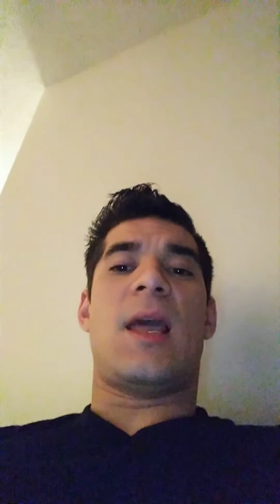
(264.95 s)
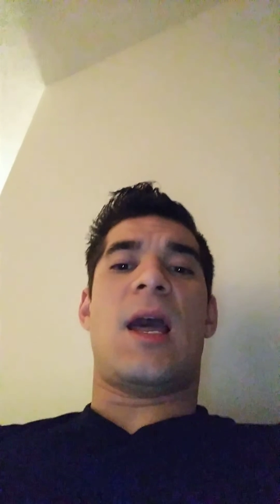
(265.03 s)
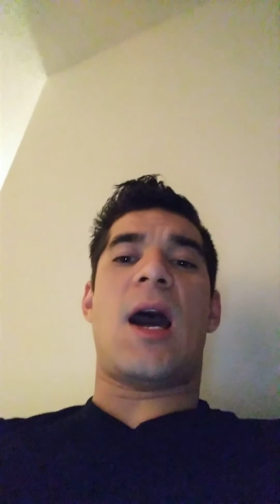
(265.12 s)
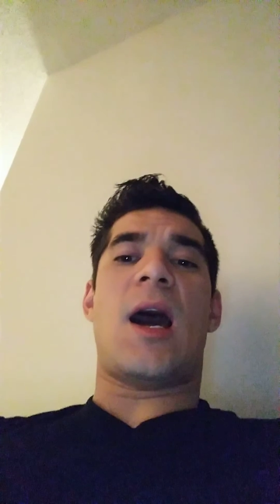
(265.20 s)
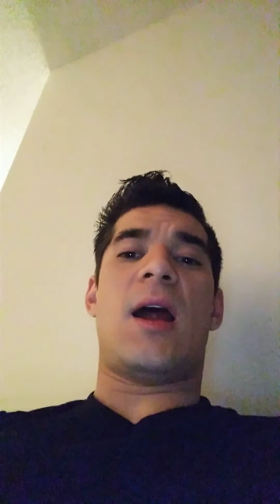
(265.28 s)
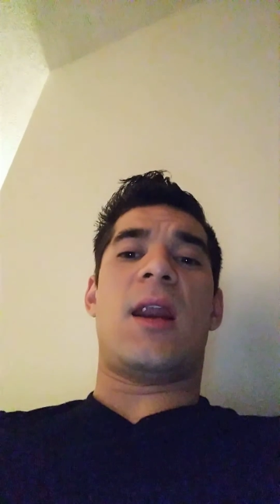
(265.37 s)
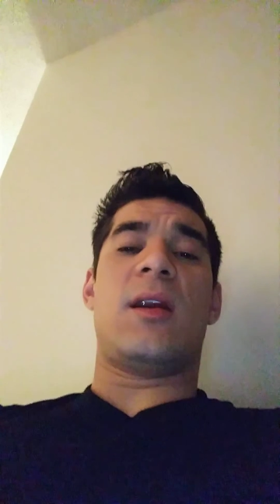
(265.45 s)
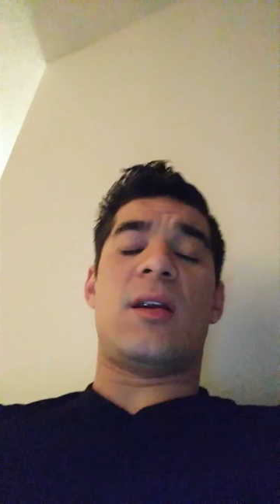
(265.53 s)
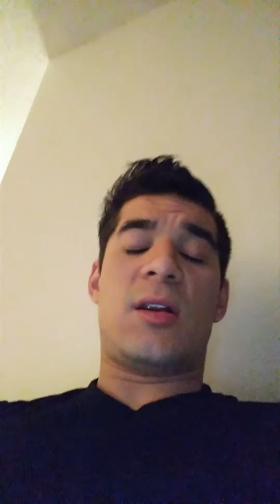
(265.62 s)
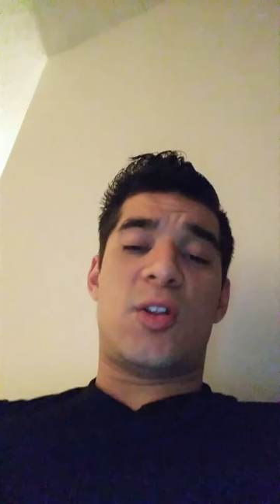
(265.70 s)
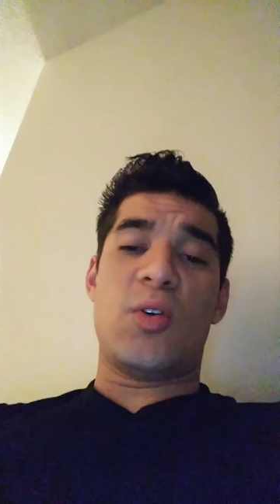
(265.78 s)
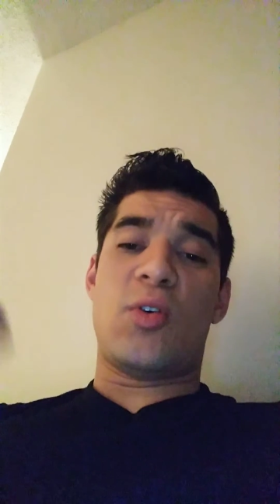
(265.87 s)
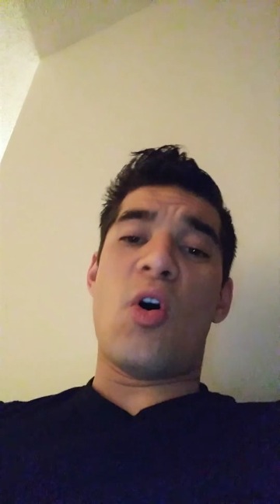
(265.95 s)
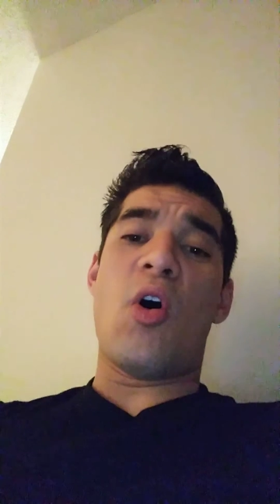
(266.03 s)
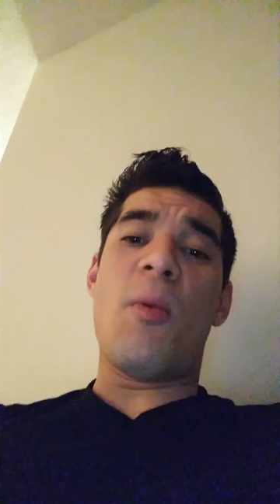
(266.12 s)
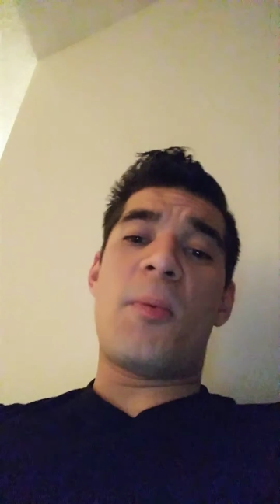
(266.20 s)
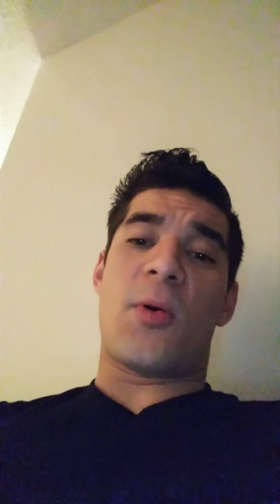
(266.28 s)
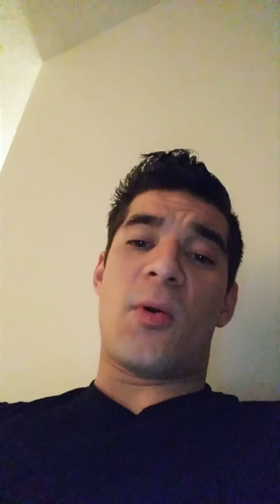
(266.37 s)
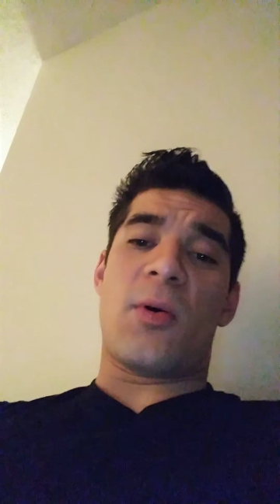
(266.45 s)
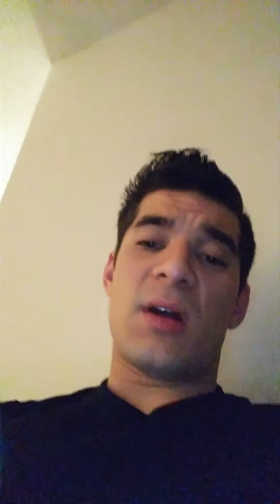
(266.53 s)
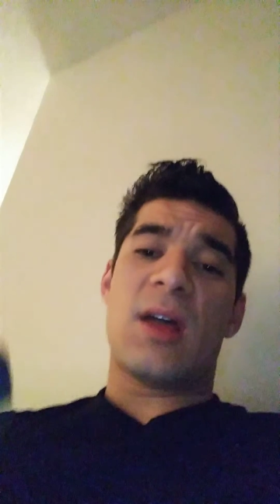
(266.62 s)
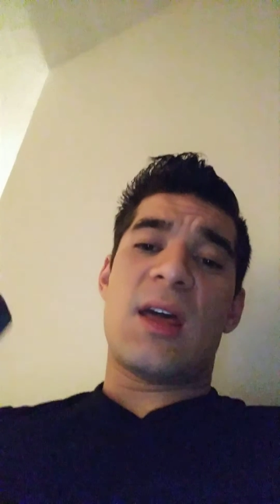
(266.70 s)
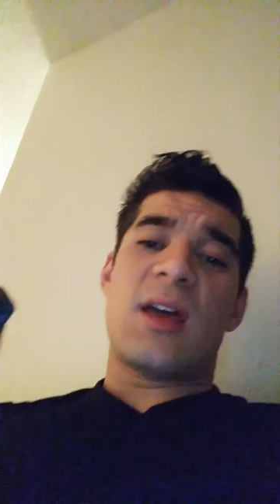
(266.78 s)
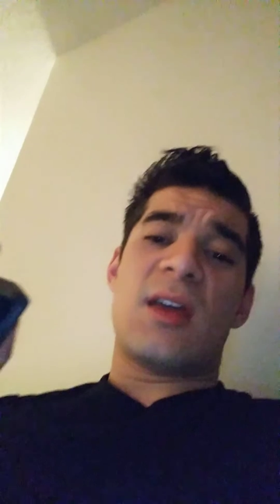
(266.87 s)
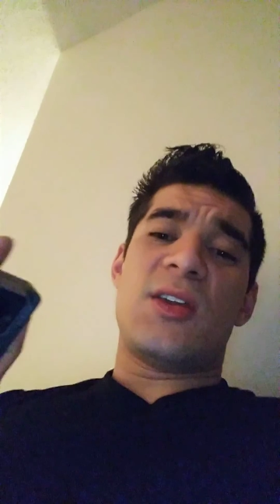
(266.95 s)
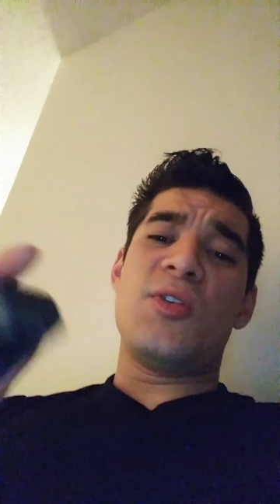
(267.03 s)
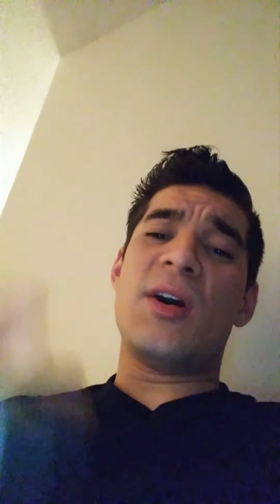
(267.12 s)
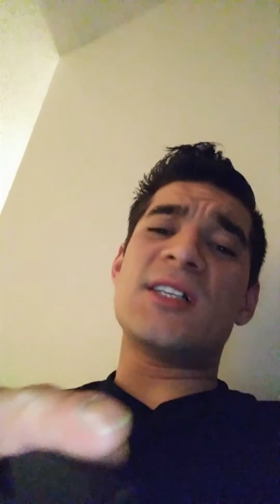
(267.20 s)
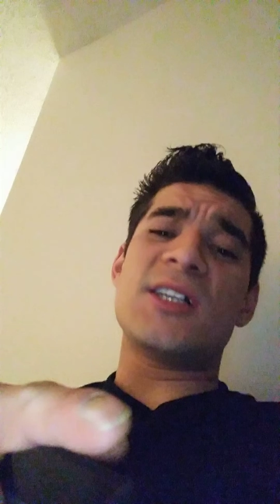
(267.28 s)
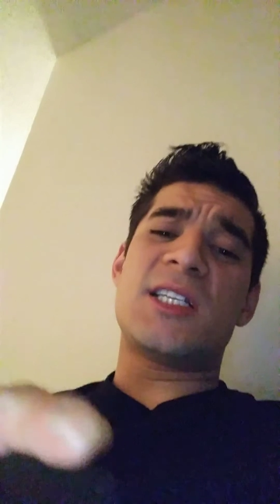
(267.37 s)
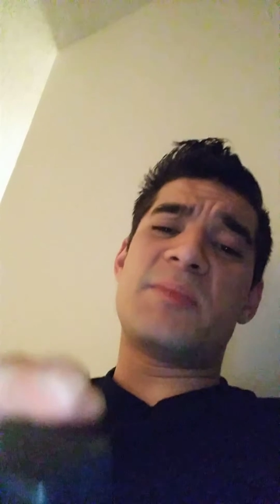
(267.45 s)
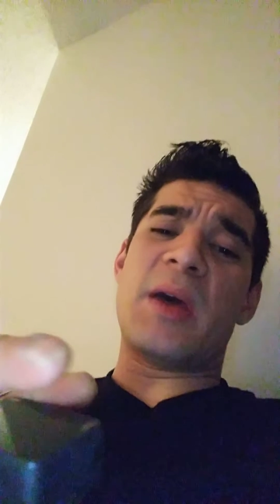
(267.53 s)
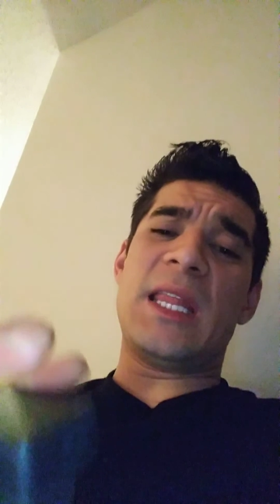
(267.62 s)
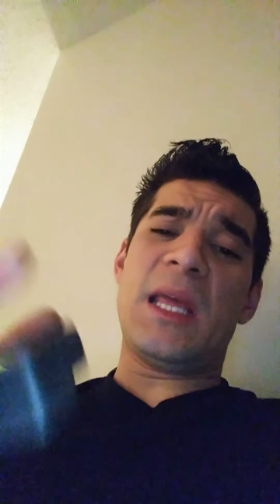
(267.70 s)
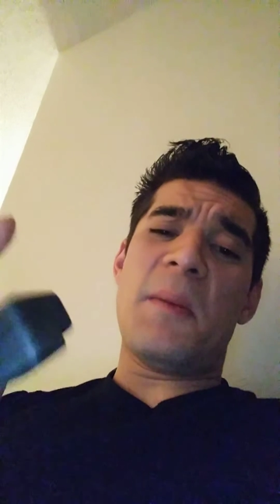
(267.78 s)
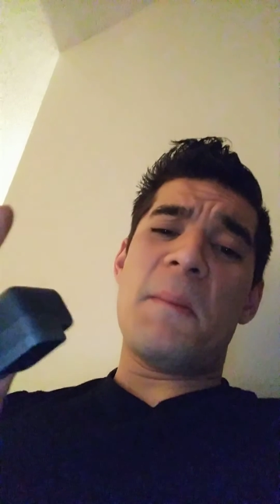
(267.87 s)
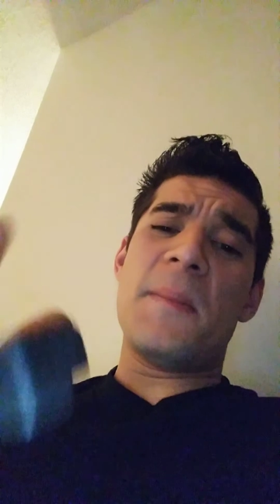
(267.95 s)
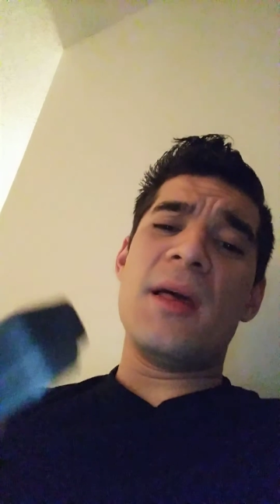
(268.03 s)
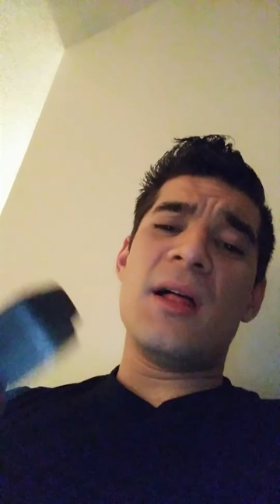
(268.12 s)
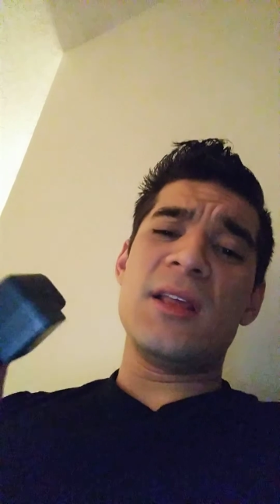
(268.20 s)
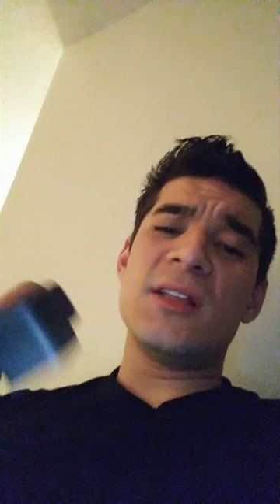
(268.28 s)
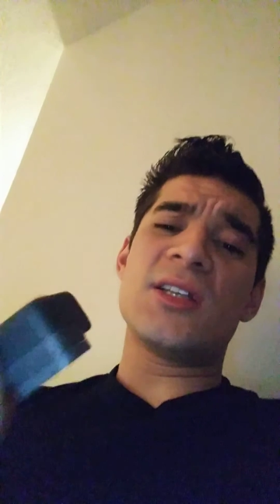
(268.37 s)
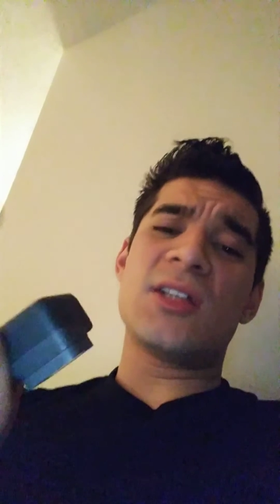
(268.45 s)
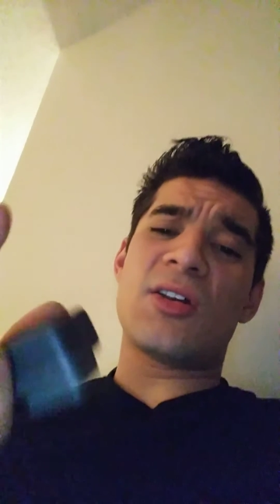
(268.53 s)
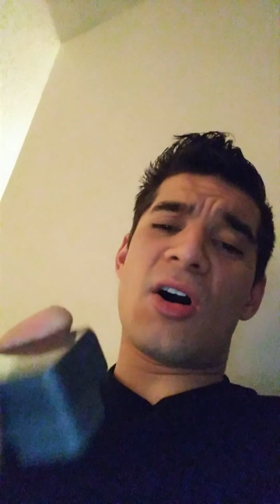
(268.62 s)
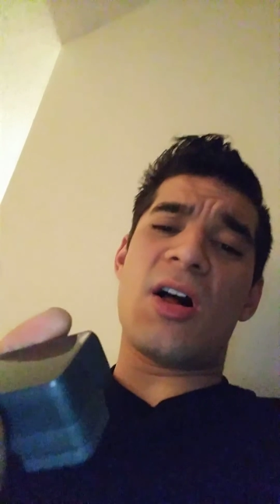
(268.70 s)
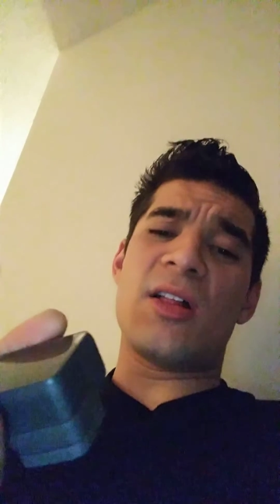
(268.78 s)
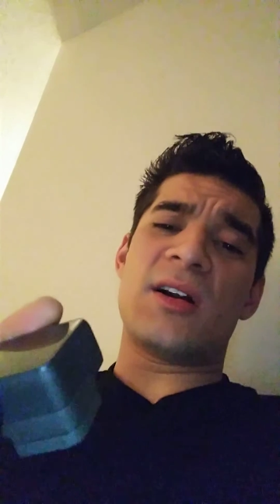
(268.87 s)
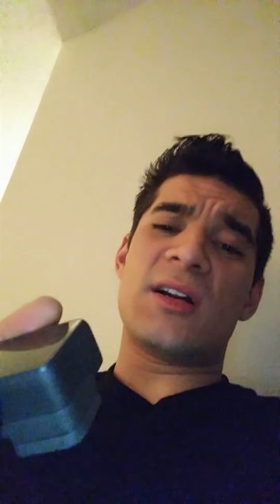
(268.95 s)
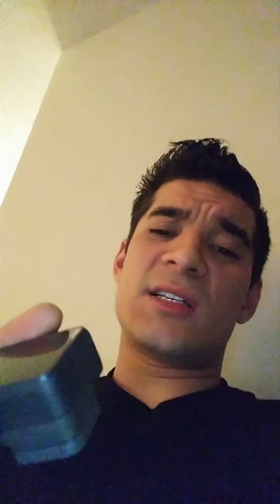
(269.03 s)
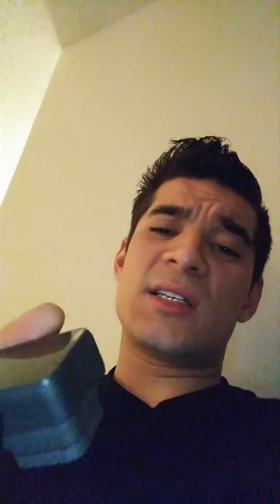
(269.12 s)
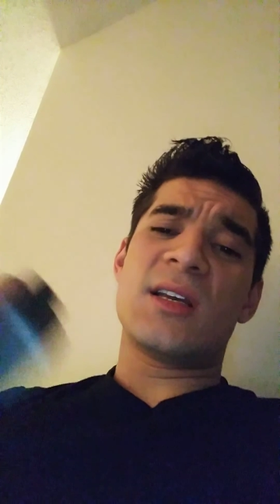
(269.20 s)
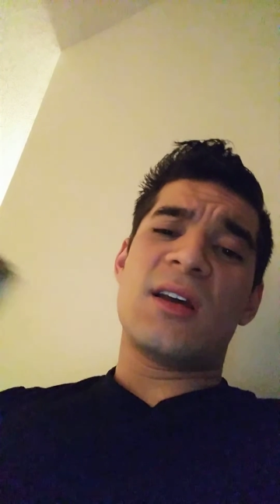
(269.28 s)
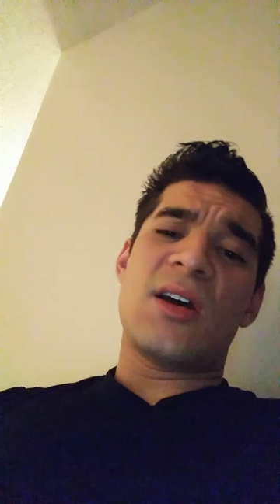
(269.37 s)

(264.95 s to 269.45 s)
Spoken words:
And to GoPro, you guys are spending millions of dollars